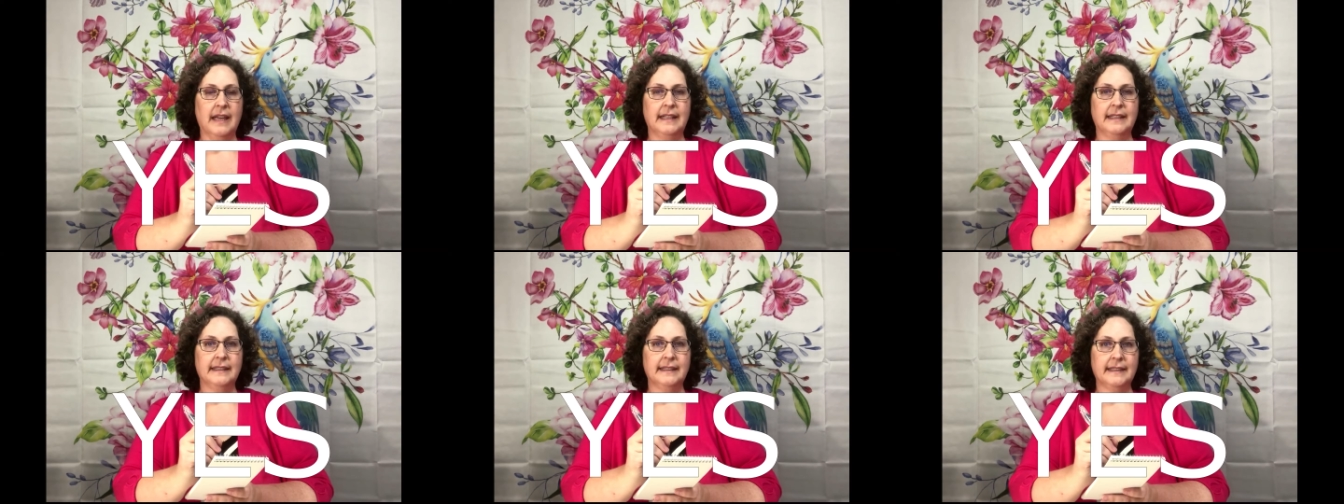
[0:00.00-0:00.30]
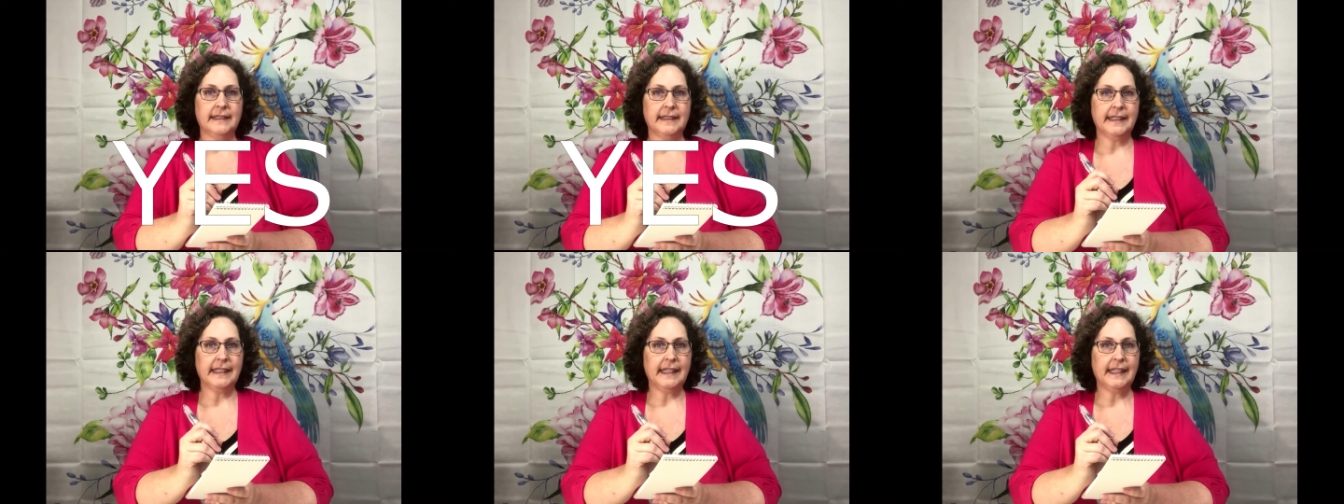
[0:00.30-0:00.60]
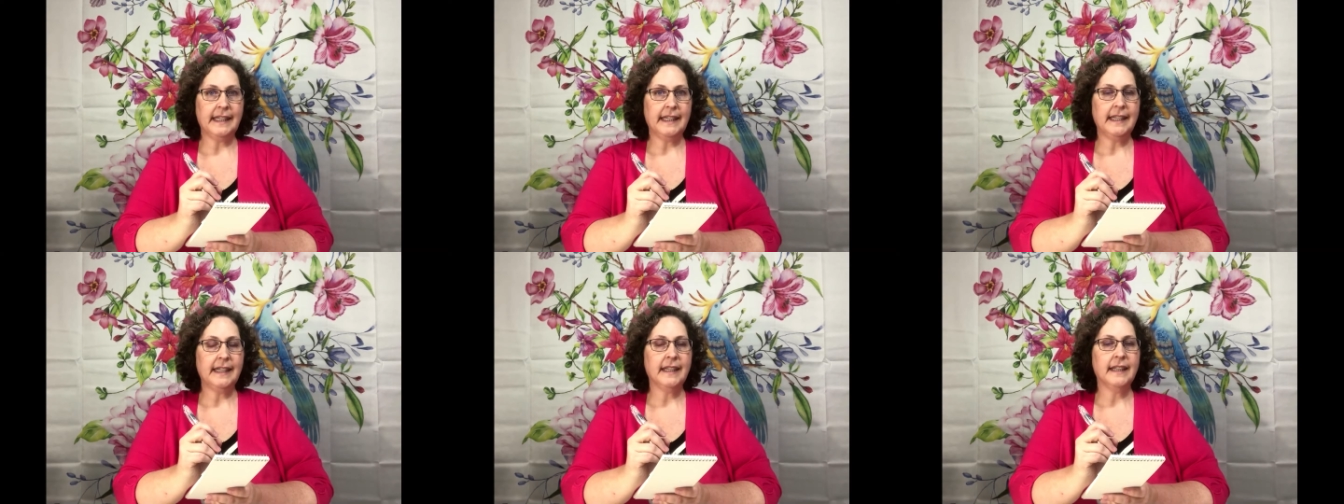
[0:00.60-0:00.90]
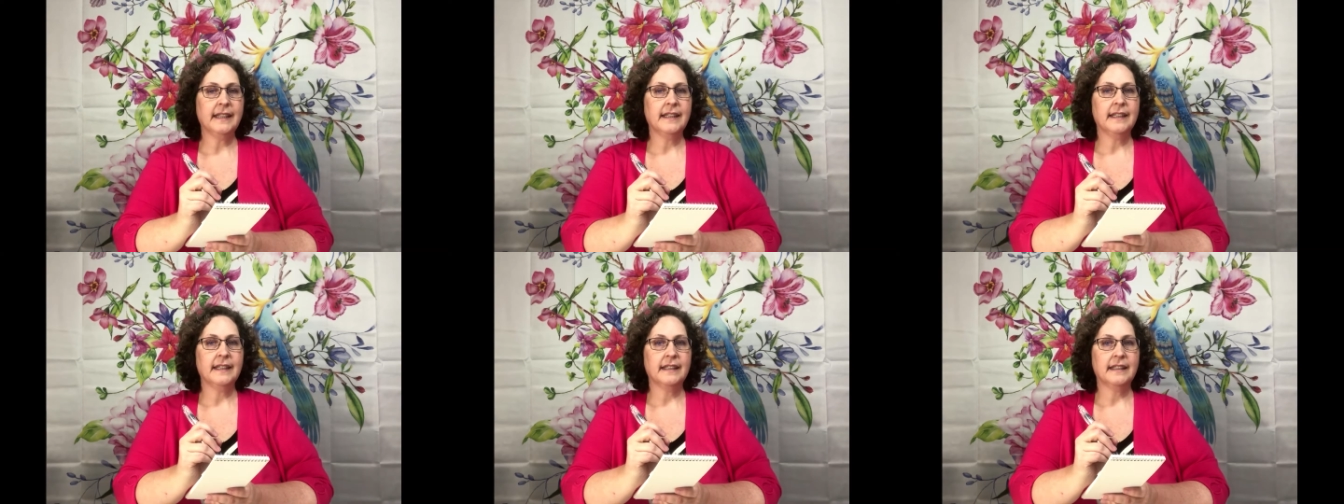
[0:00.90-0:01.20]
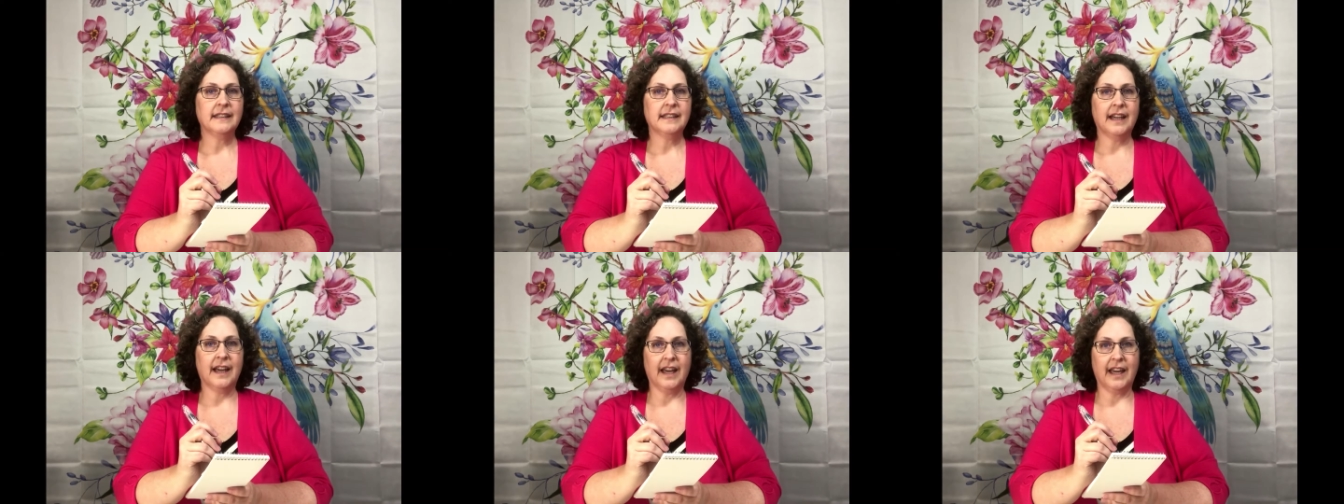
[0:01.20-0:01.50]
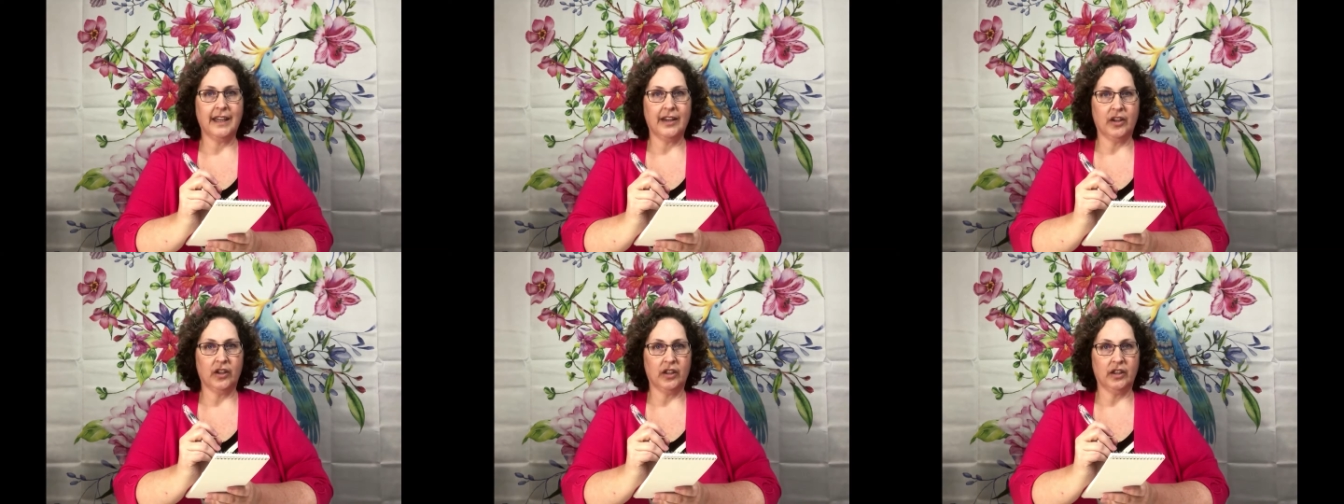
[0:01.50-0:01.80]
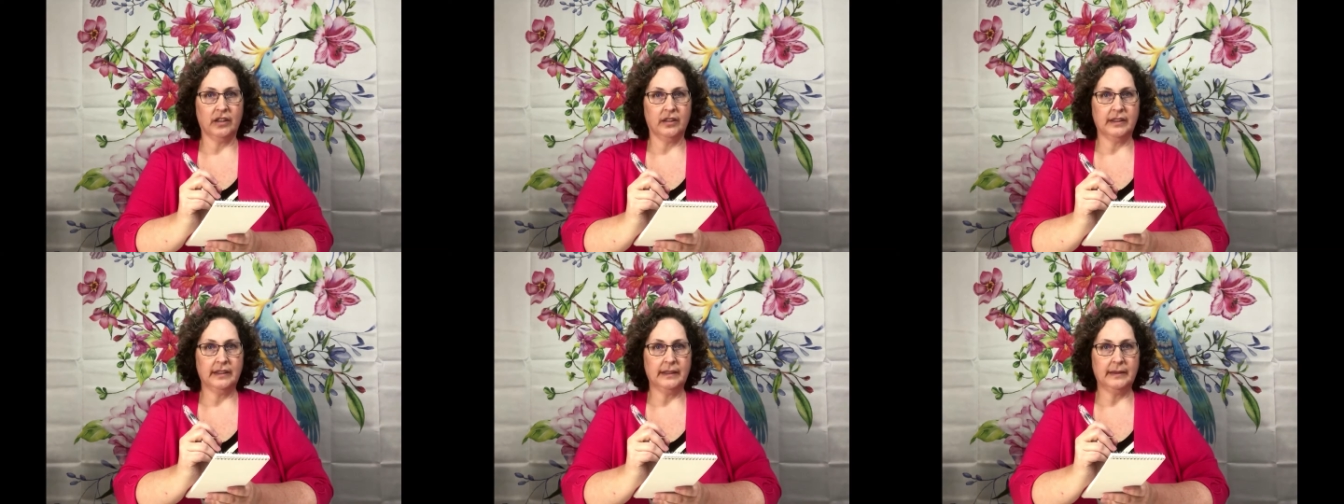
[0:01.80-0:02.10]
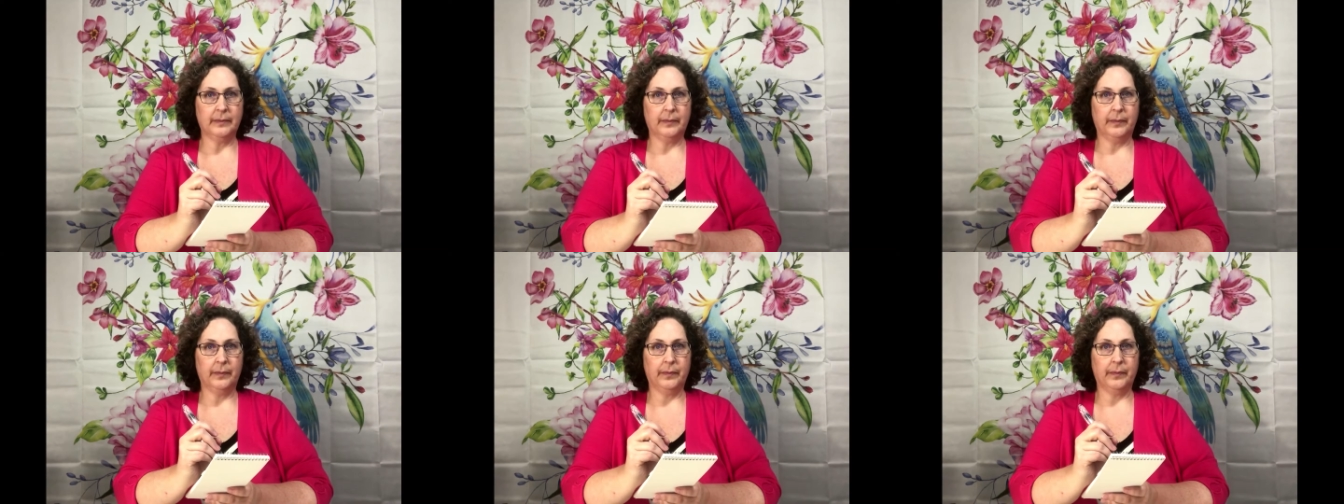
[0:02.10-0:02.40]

C, tigers.